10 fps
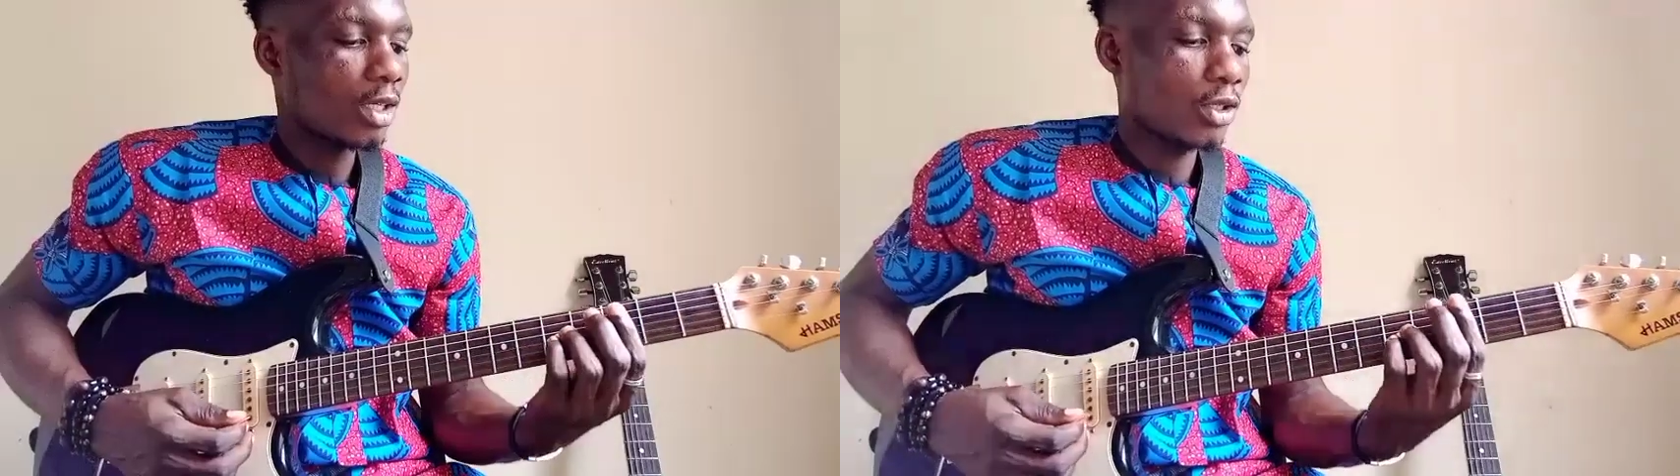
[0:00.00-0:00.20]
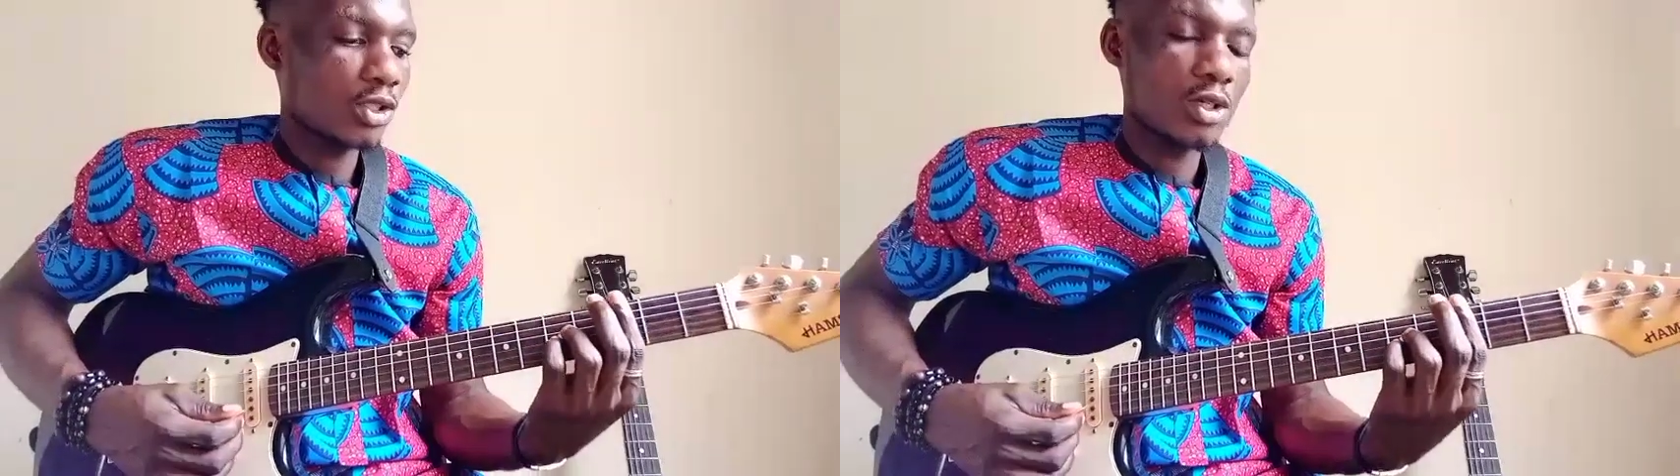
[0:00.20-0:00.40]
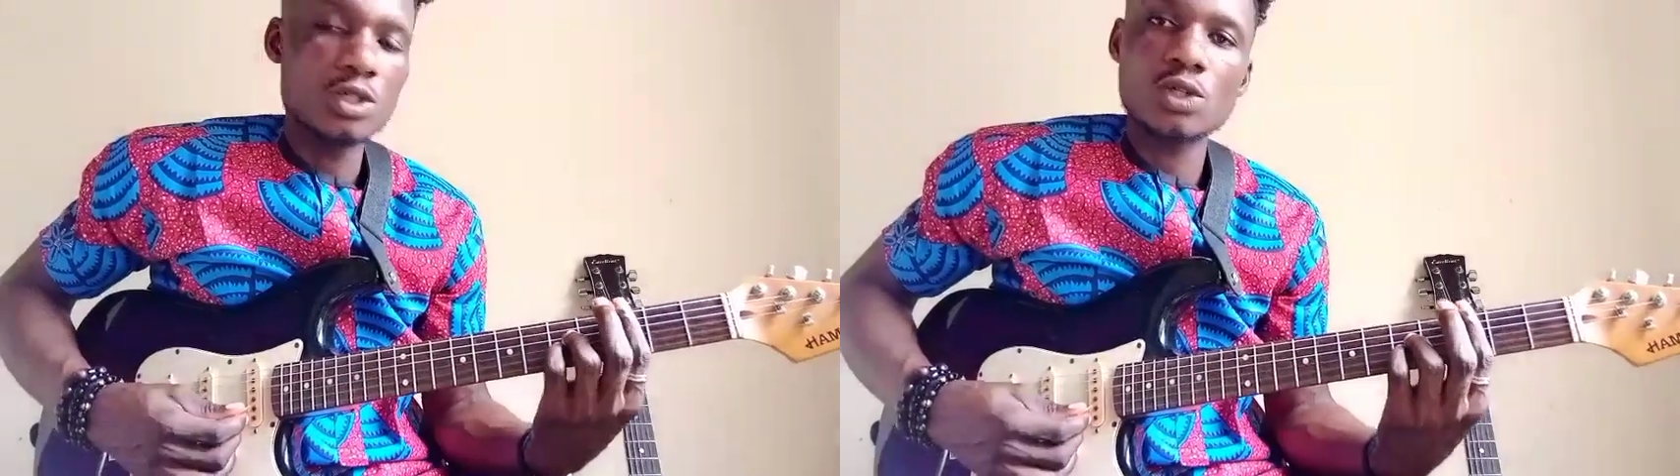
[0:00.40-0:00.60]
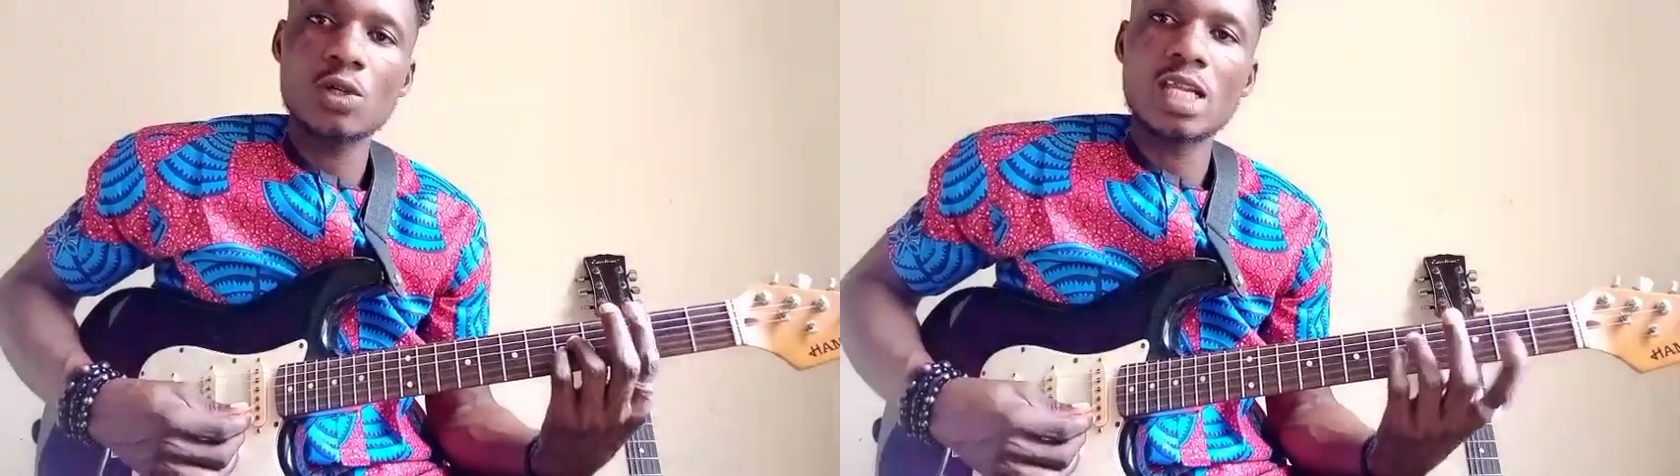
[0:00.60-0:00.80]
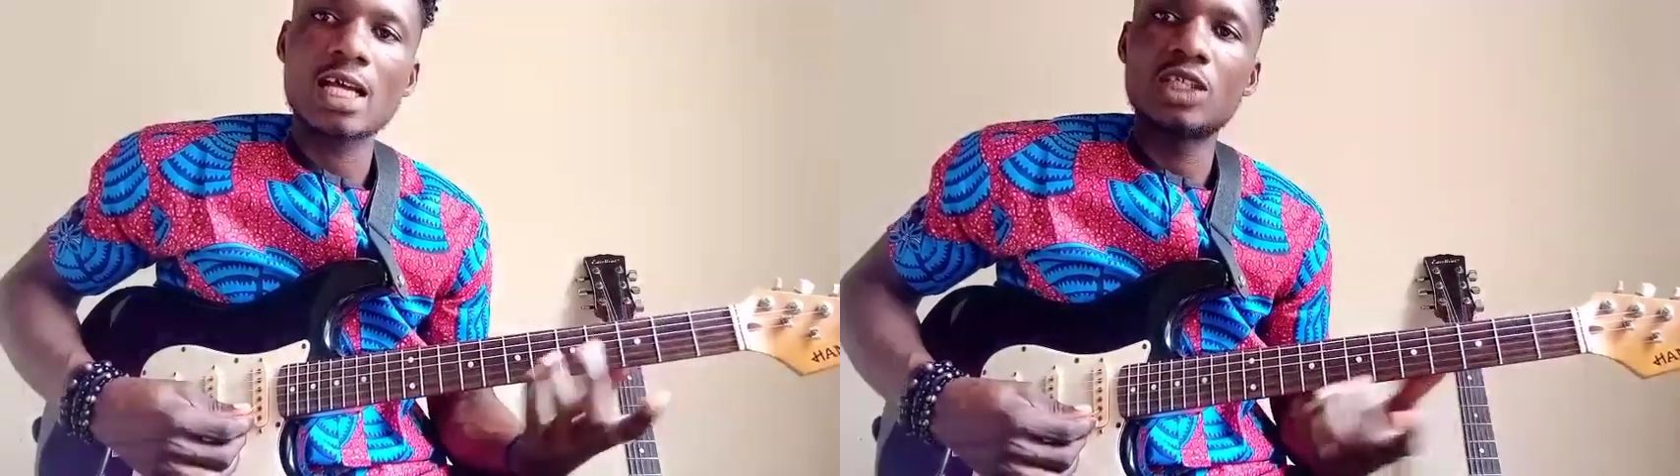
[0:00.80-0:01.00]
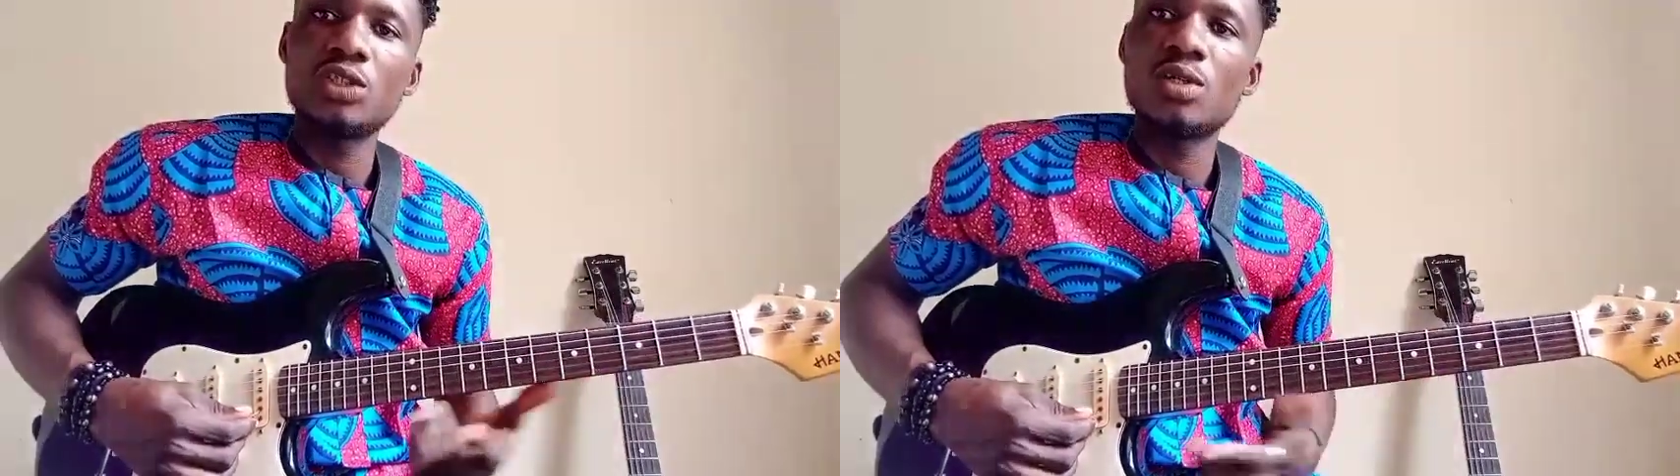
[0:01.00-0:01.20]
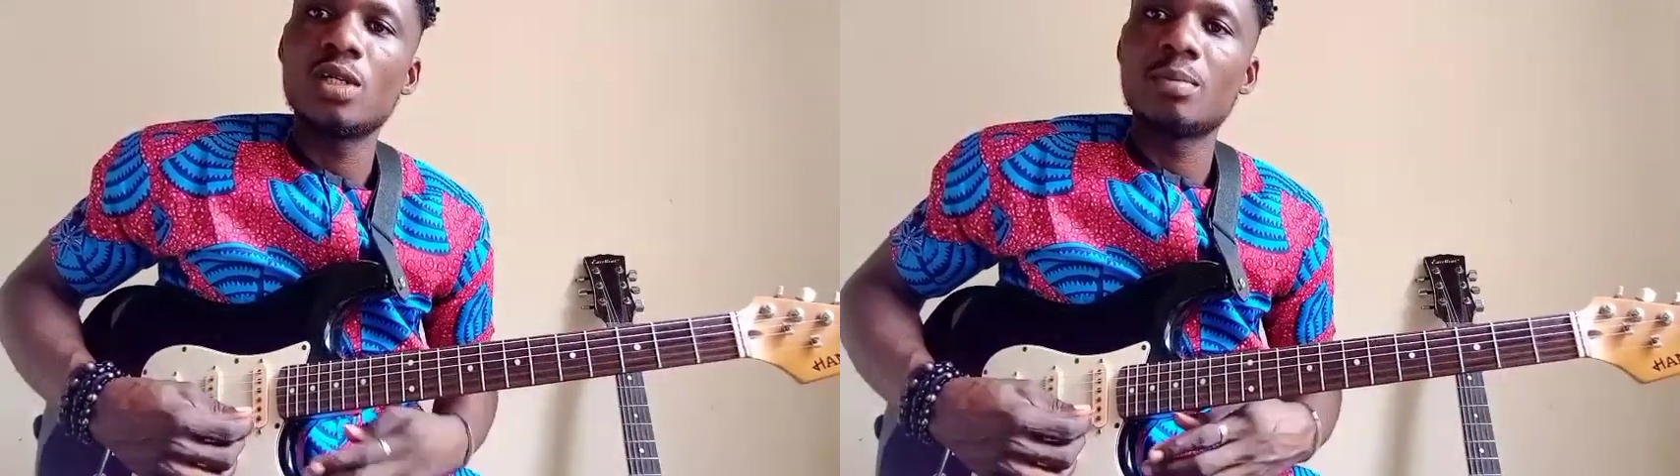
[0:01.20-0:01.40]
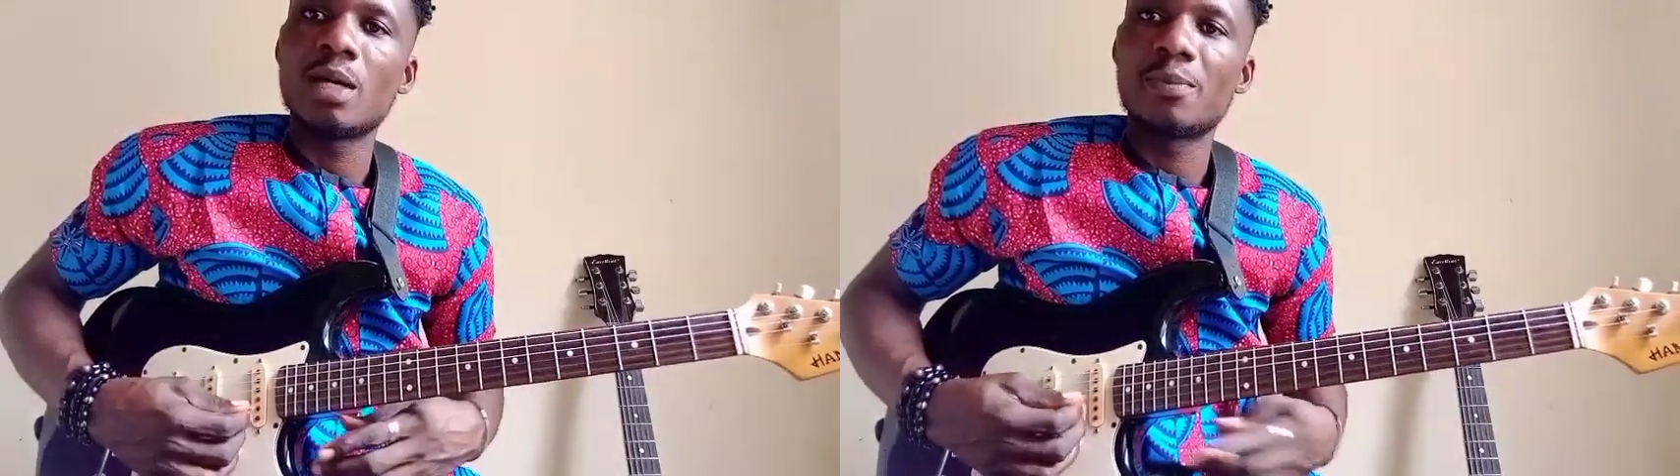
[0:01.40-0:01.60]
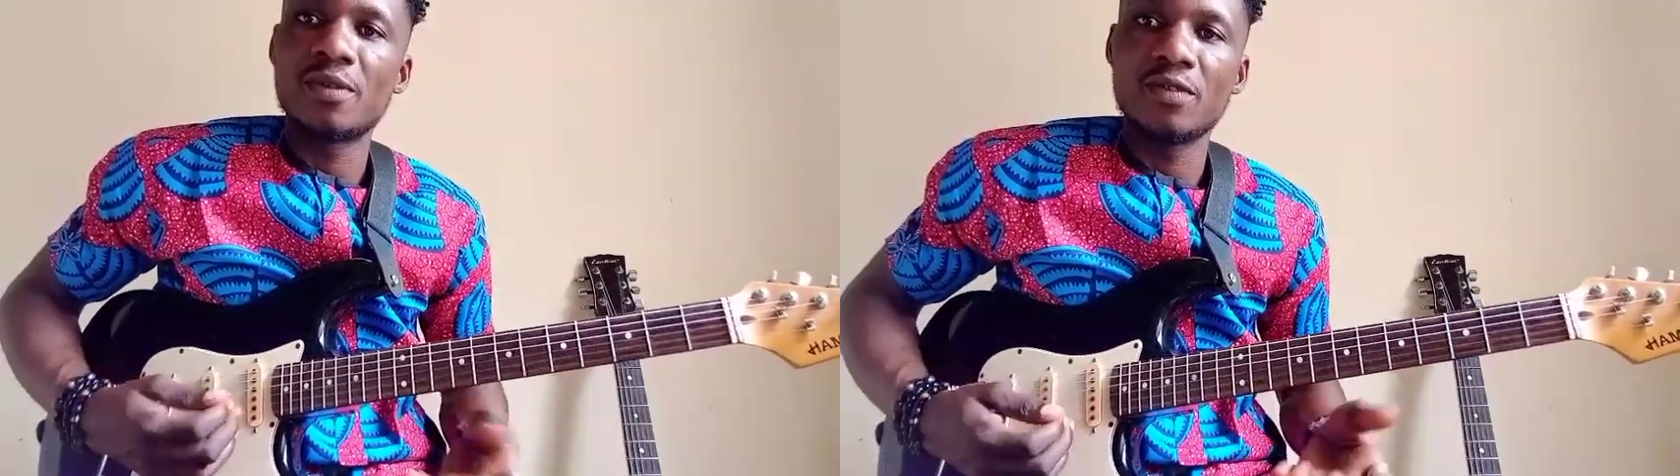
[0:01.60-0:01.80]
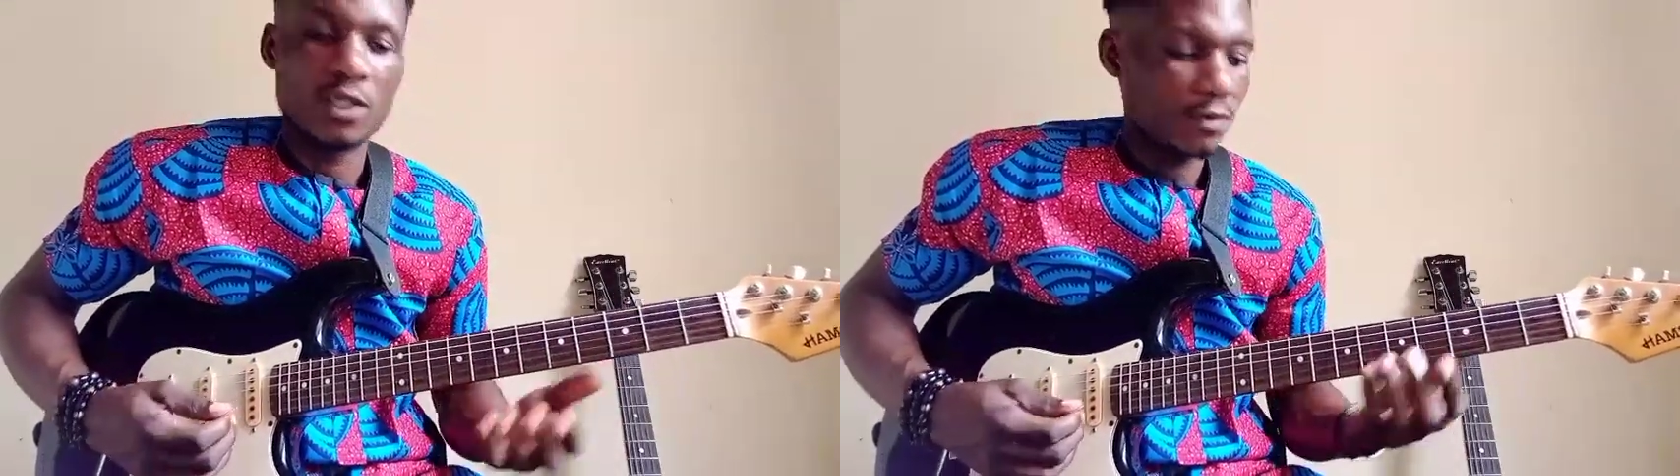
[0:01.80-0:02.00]
your source chord, like I showed you in my
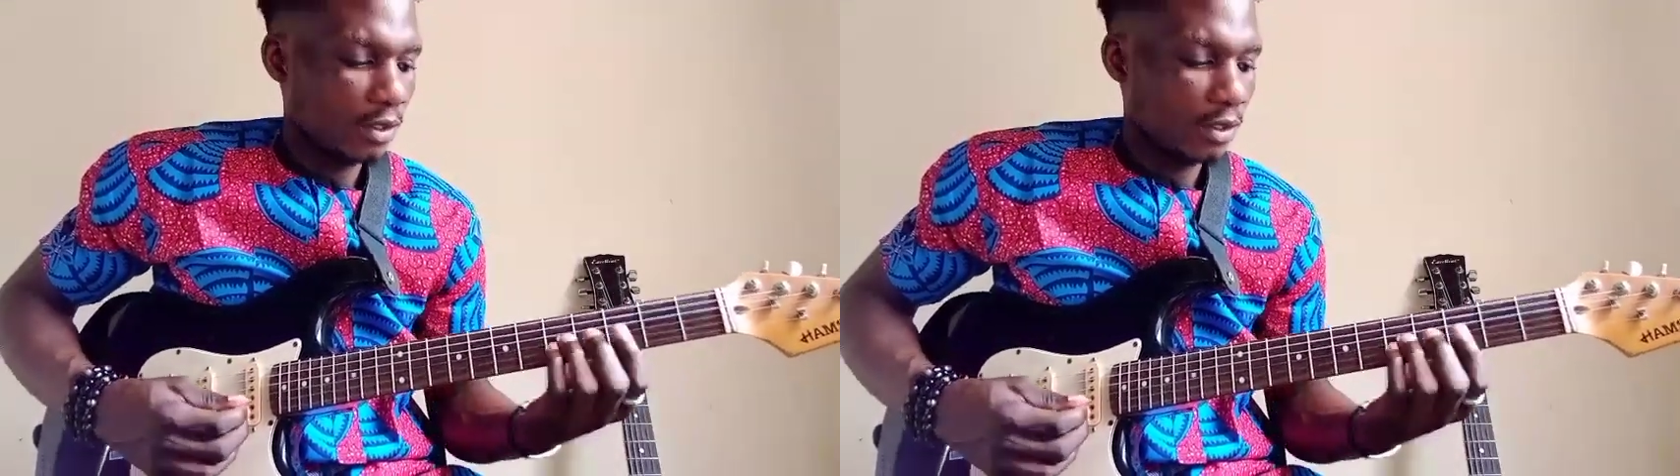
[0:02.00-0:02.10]
previous